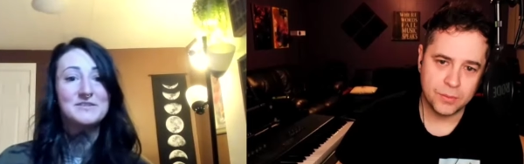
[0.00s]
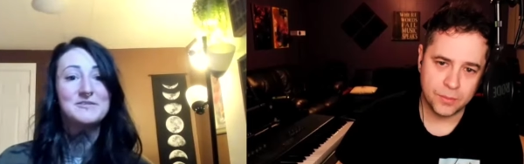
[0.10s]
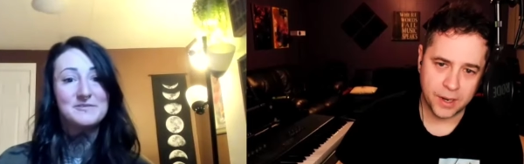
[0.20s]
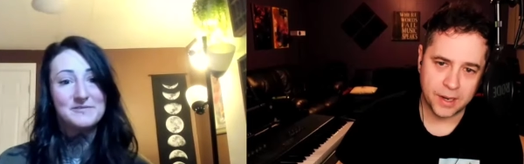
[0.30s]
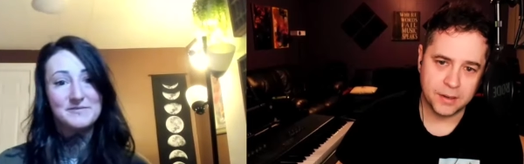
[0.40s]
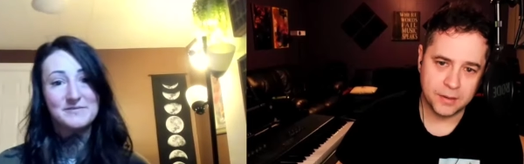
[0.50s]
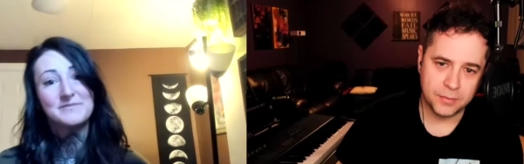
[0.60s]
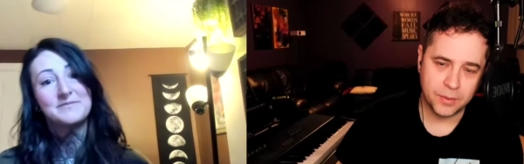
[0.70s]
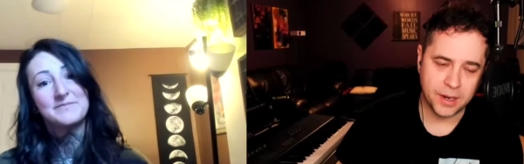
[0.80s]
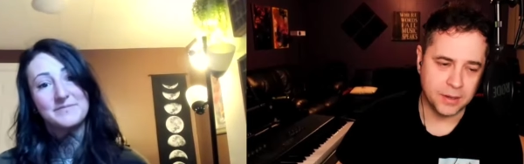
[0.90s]
Speaker 1: Right.
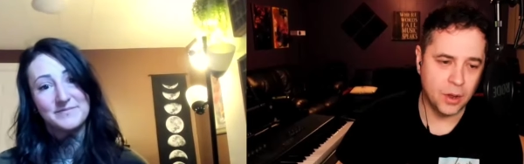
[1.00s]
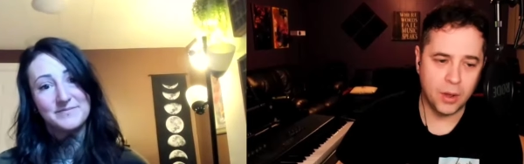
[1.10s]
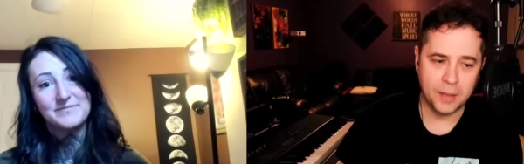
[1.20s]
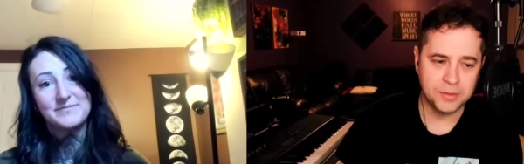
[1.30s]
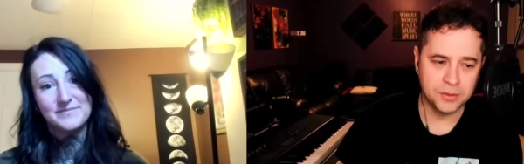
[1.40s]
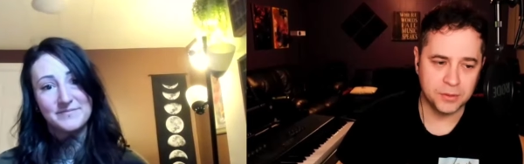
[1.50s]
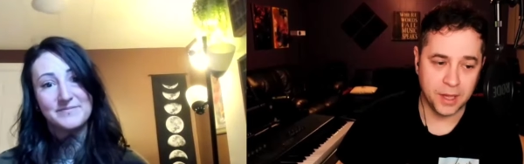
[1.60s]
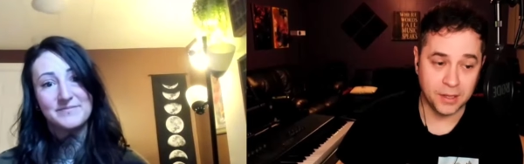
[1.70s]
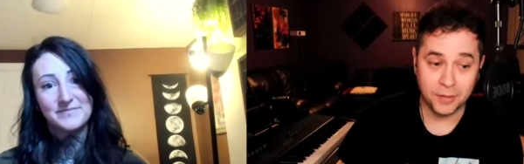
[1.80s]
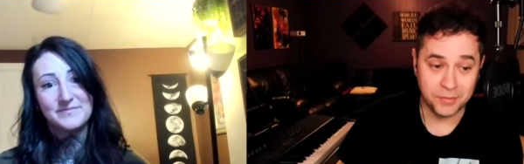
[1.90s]
Right. No,
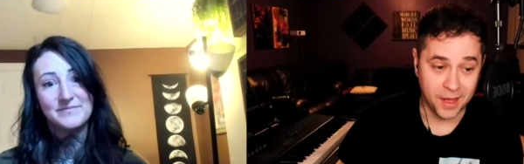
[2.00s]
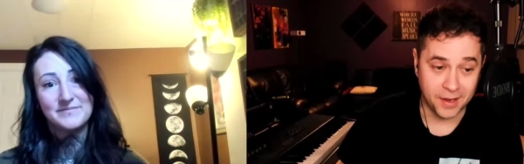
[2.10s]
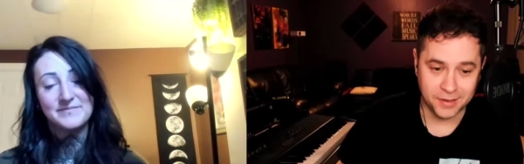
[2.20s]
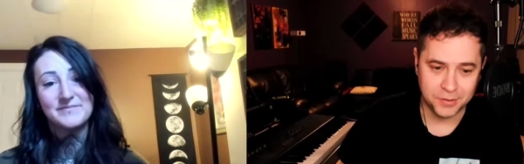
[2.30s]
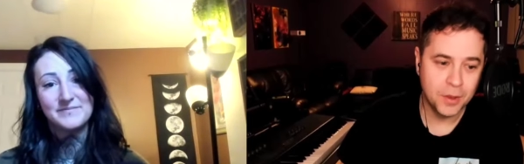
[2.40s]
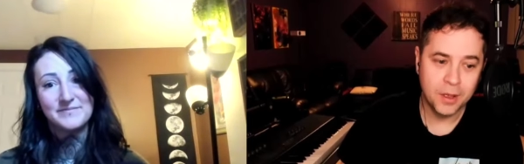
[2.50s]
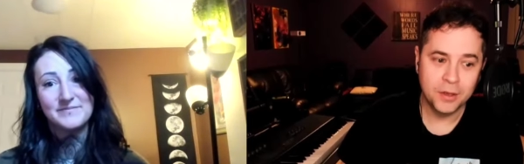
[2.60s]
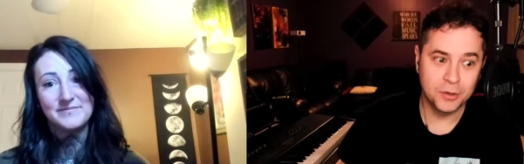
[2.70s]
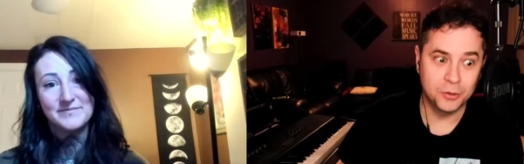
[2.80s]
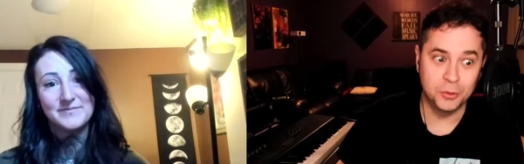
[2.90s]
absolutely. I love that. And
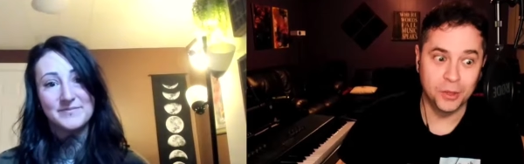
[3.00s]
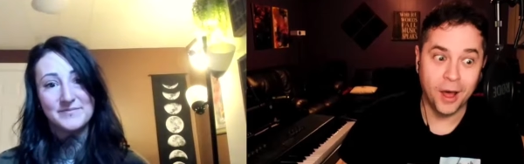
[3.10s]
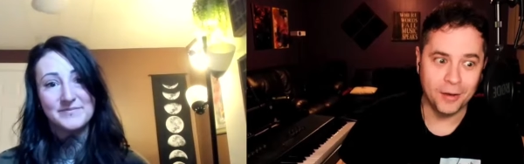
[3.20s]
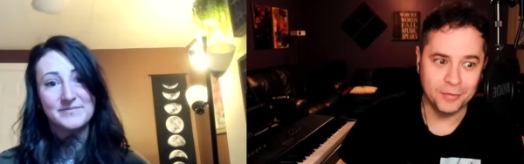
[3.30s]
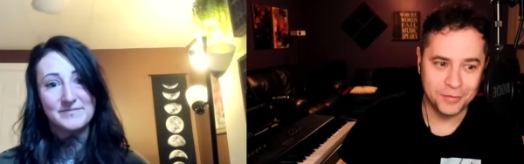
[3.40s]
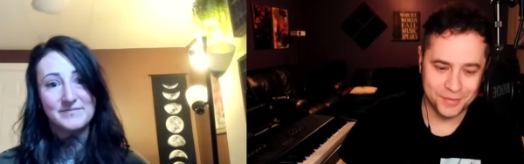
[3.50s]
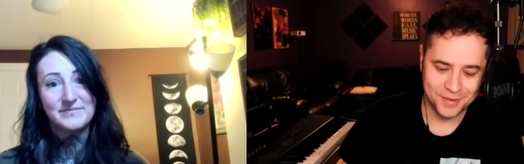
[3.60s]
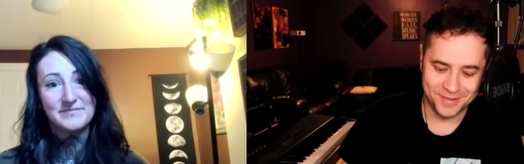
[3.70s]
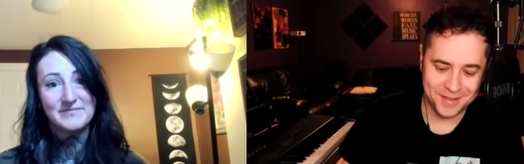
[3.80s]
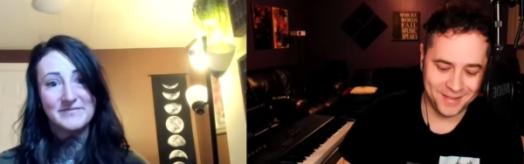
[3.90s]
to love.
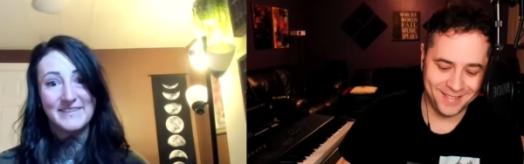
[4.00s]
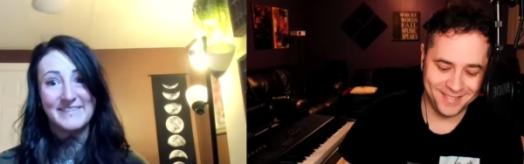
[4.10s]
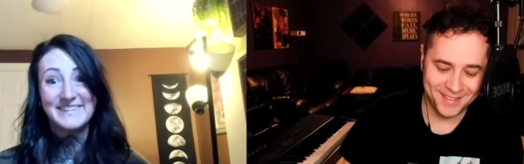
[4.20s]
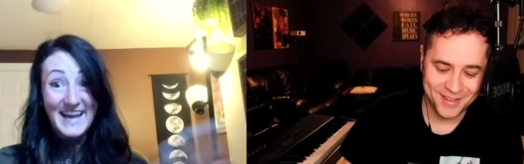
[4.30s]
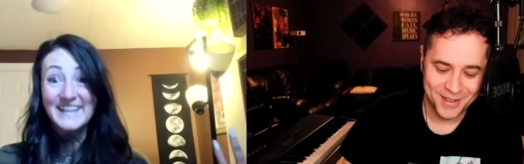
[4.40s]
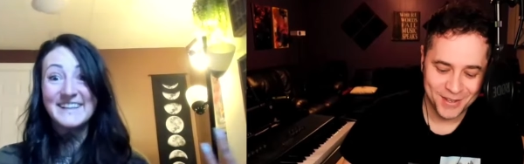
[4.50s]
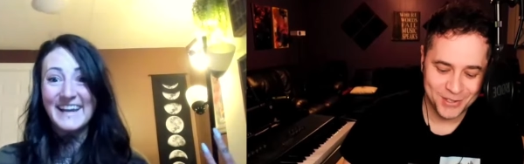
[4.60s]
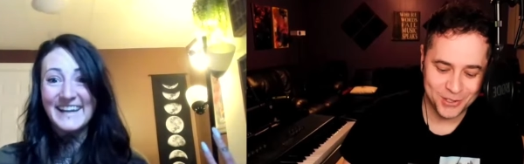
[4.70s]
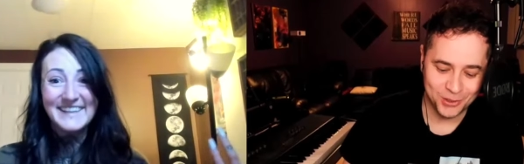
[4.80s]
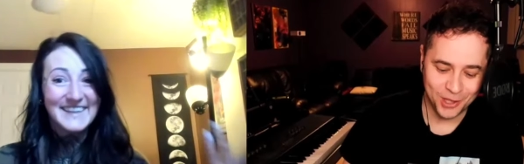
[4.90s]

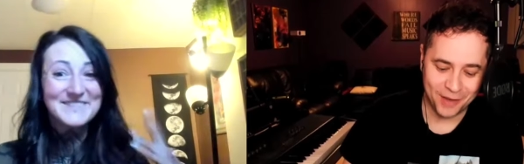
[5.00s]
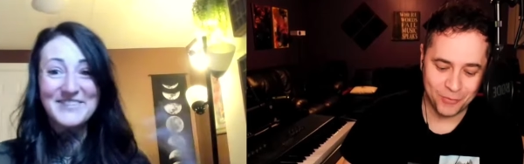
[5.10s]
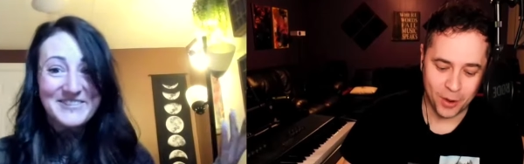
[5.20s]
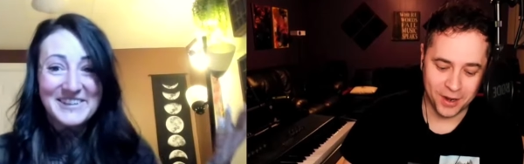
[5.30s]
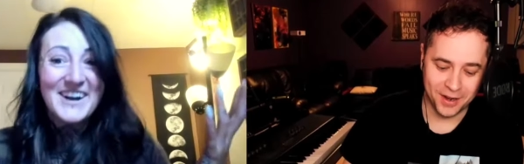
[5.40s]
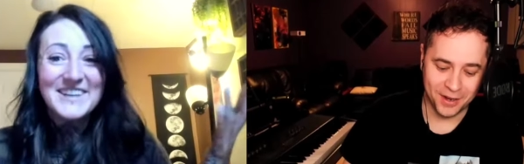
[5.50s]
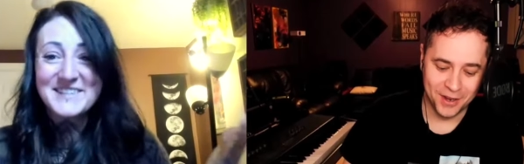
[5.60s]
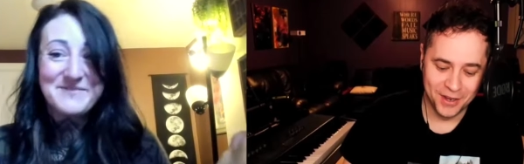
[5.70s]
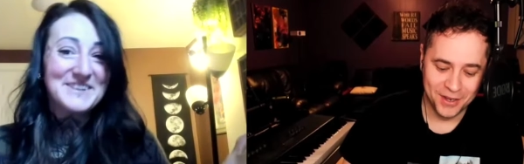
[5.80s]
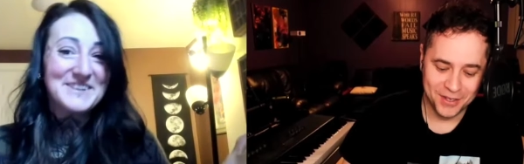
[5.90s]
Speaker 2: Exactly.
Speaker 1: To that's what we're all
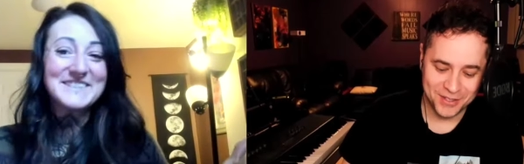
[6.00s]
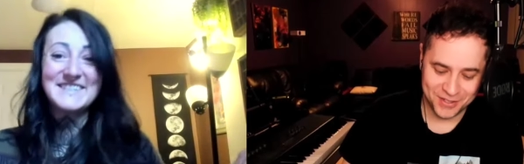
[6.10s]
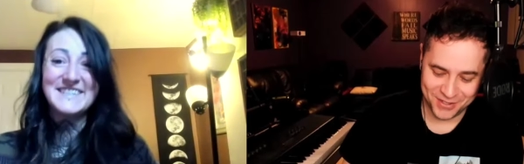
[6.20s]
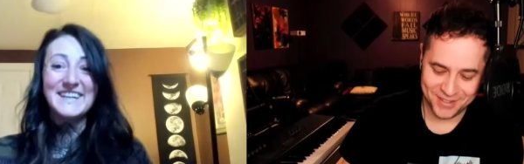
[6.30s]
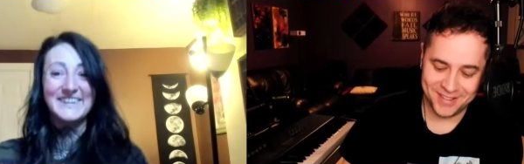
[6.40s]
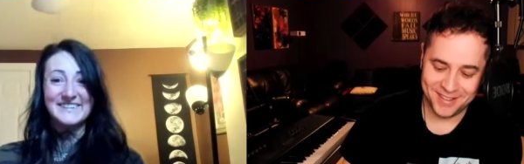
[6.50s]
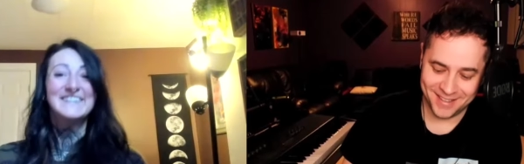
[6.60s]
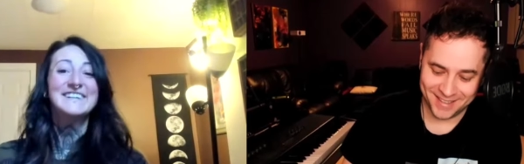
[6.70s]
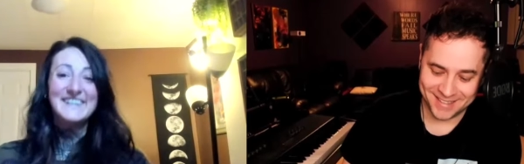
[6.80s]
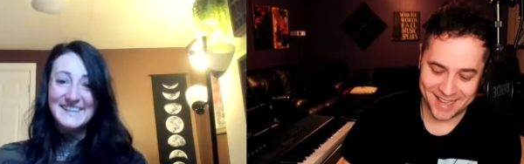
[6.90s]
supposed to do.
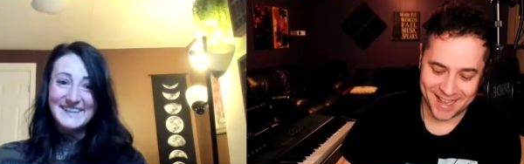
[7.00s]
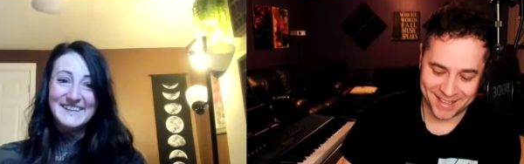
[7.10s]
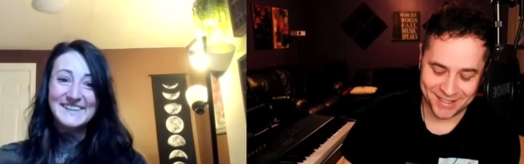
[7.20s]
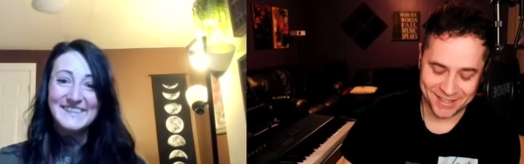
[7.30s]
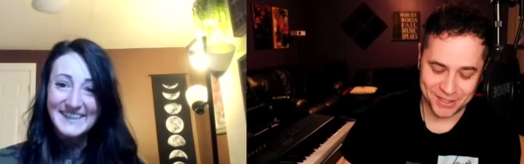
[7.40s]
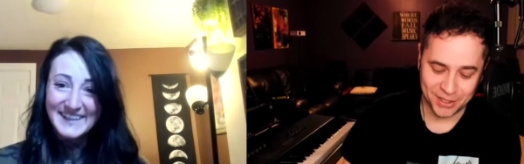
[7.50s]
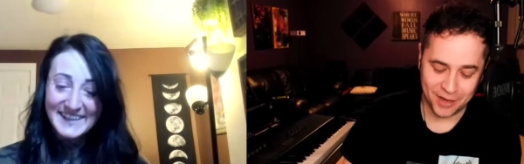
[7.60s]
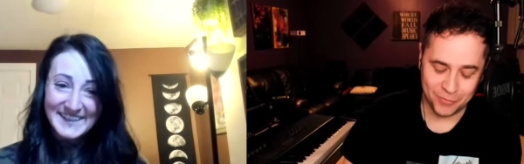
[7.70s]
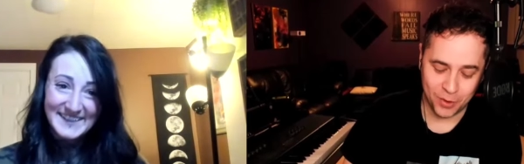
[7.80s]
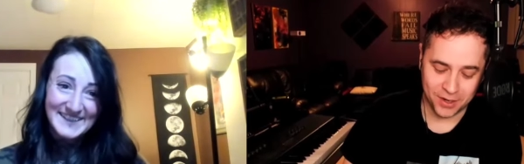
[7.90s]
Exactly. To
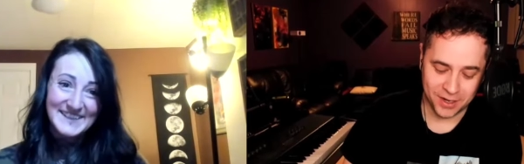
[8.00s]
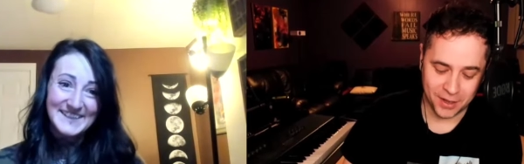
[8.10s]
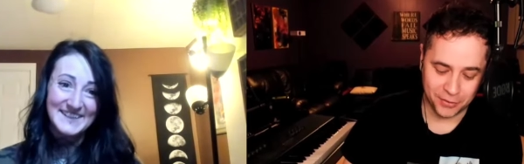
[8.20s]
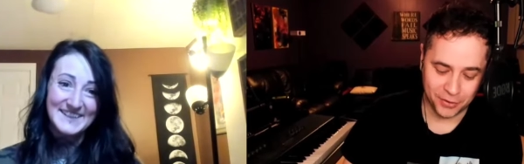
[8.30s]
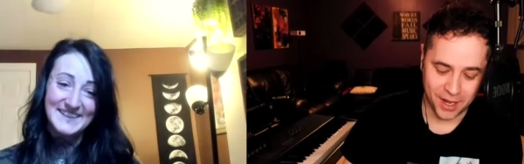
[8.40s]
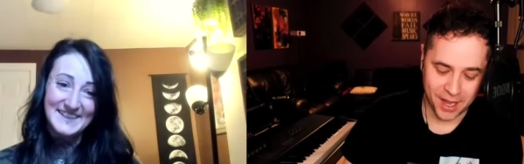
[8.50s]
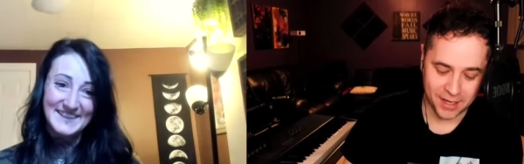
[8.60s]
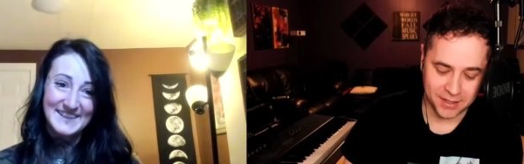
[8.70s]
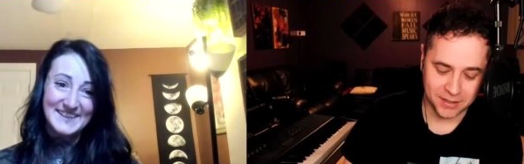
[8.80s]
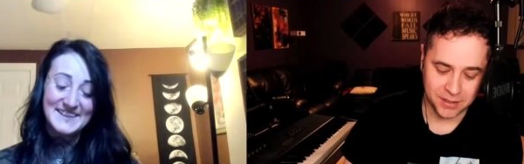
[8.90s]
love one another.
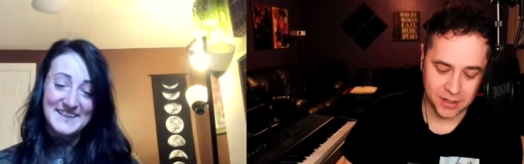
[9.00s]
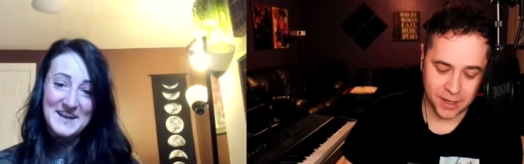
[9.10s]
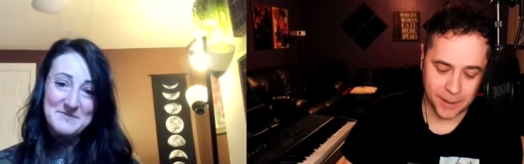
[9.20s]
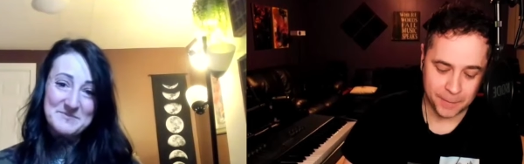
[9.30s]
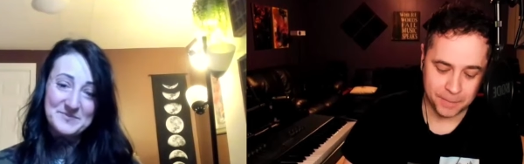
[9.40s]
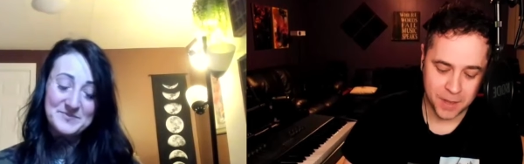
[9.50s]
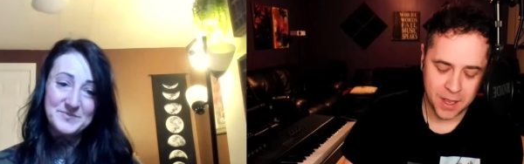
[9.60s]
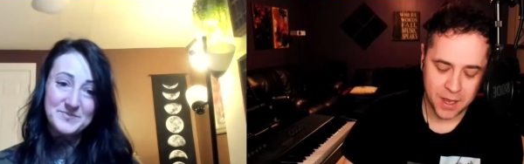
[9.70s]
And
Speaker 2: yeah. um,